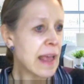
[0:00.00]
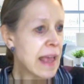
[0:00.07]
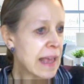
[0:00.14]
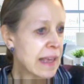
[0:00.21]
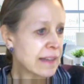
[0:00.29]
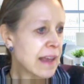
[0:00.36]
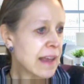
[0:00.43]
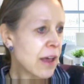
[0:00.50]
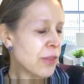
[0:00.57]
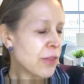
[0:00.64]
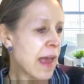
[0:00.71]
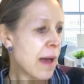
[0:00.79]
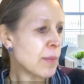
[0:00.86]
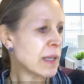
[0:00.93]
and health
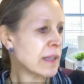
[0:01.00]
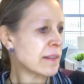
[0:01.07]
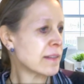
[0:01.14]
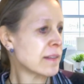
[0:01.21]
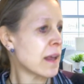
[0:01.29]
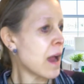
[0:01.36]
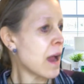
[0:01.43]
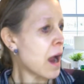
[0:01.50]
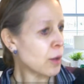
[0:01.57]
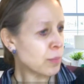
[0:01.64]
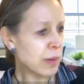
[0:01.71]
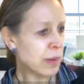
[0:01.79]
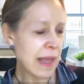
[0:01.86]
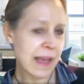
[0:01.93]
habits. Our
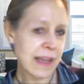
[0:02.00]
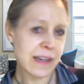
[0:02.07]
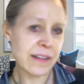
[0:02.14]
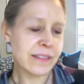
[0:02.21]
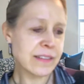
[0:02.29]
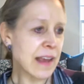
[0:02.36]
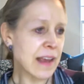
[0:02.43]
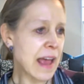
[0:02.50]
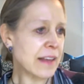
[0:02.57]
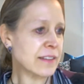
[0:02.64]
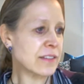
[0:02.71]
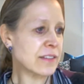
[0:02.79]
plan is to ask